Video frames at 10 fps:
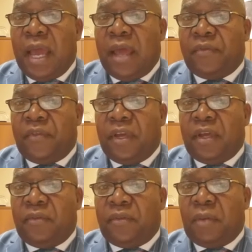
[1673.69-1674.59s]
and
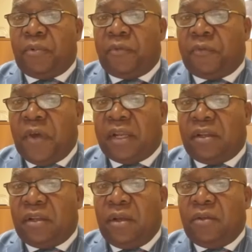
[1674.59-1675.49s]
then they perfect
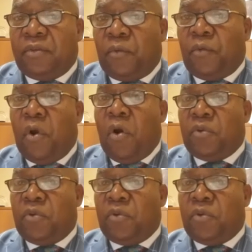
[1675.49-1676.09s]
the wrong